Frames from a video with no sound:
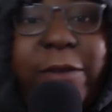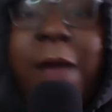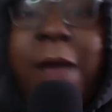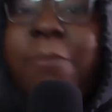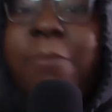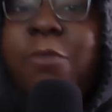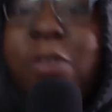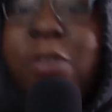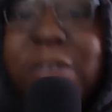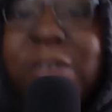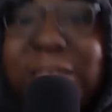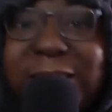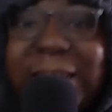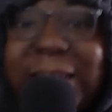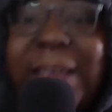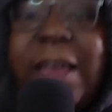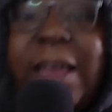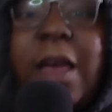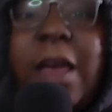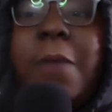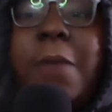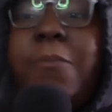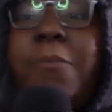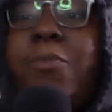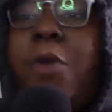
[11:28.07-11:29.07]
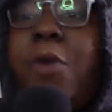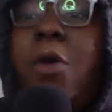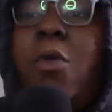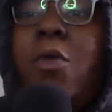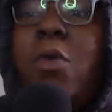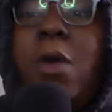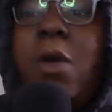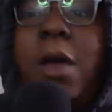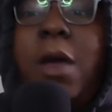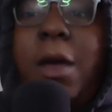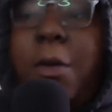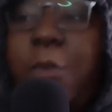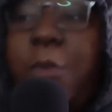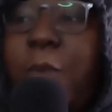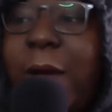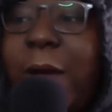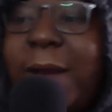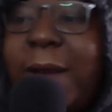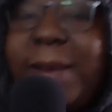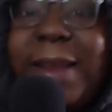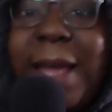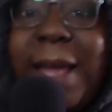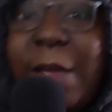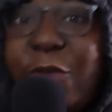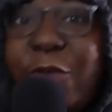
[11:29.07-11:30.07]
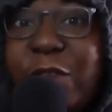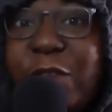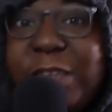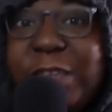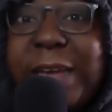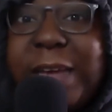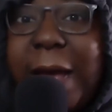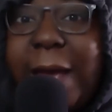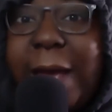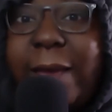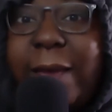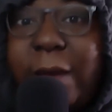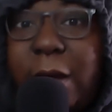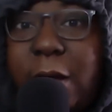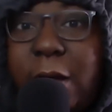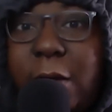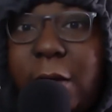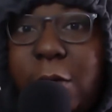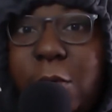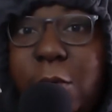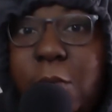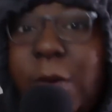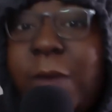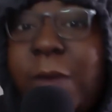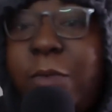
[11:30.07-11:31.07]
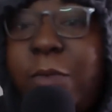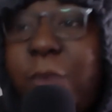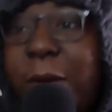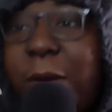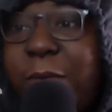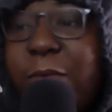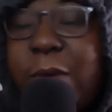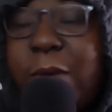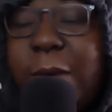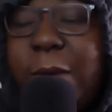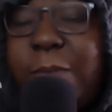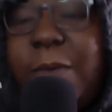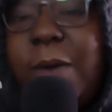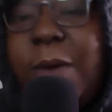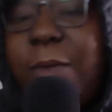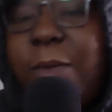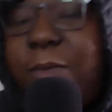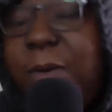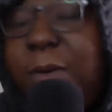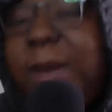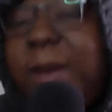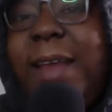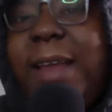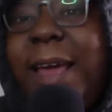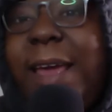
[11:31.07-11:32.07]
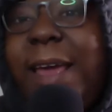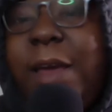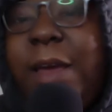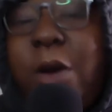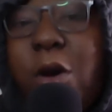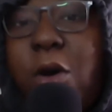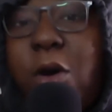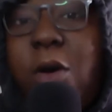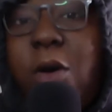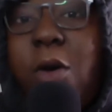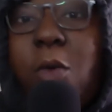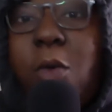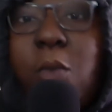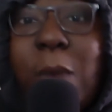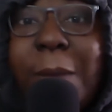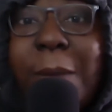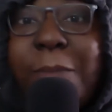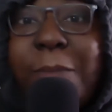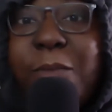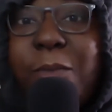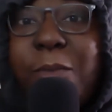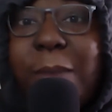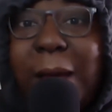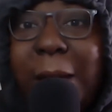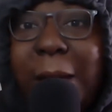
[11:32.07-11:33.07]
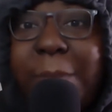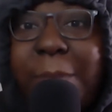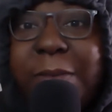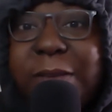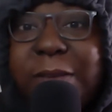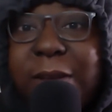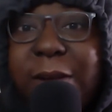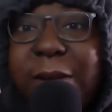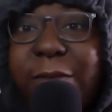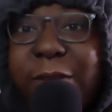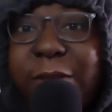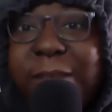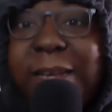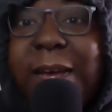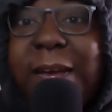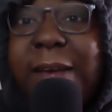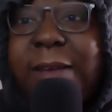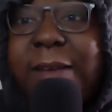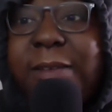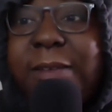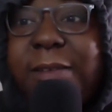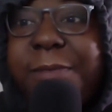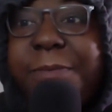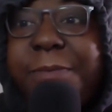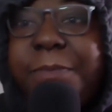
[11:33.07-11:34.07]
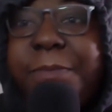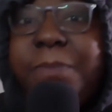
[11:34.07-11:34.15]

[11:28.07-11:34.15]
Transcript: I'm not saying, bro, when they retire, when Mohamed Salah retires,